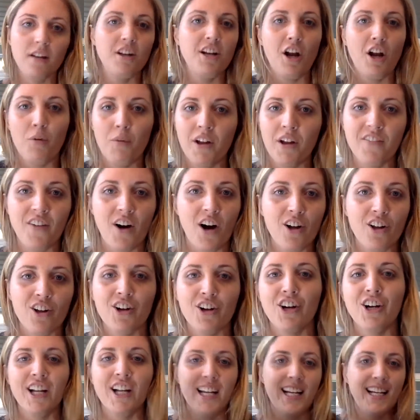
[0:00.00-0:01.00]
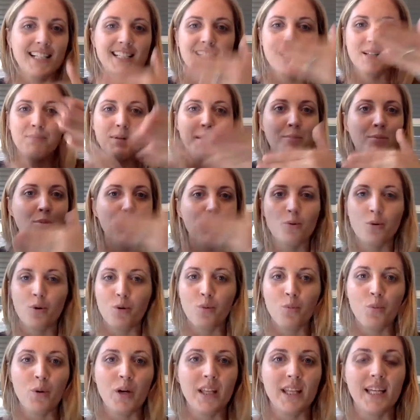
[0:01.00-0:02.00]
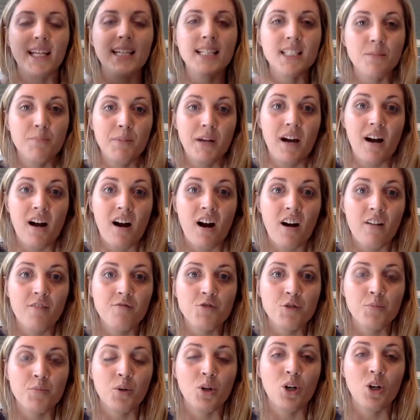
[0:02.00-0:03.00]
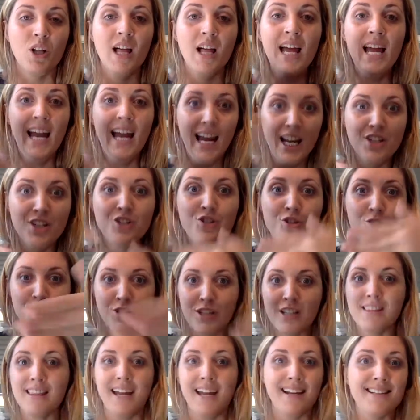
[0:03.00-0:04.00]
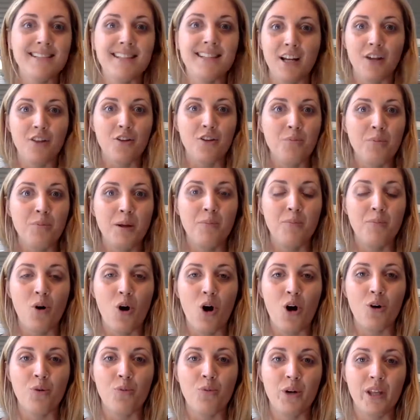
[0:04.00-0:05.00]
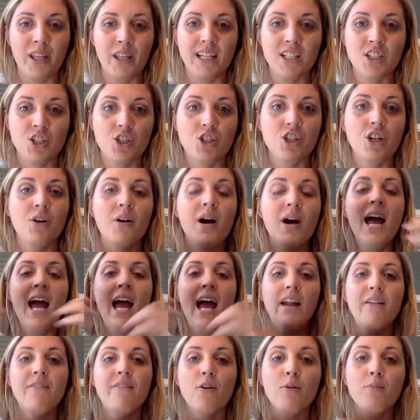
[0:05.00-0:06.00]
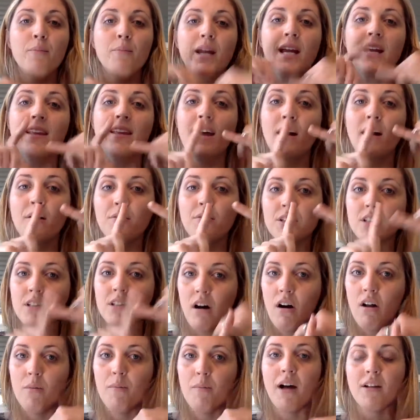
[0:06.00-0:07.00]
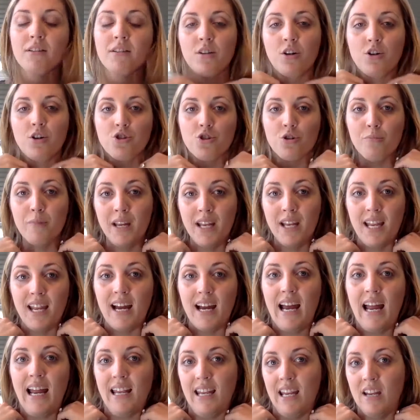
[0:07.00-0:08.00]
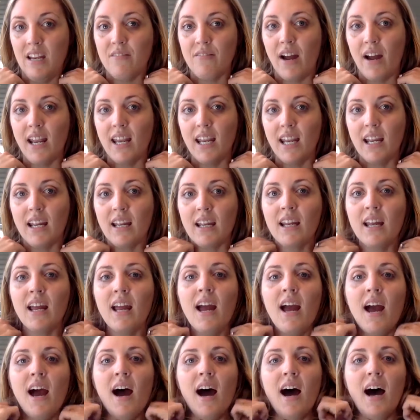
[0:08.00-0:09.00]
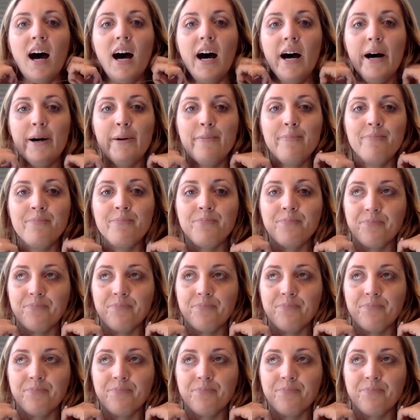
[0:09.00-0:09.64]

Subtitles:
We've all heard it. It's the people who are willing to be uncomfortable and do the things that other people aren't willing to do. And for me, that was all about social media and inviting.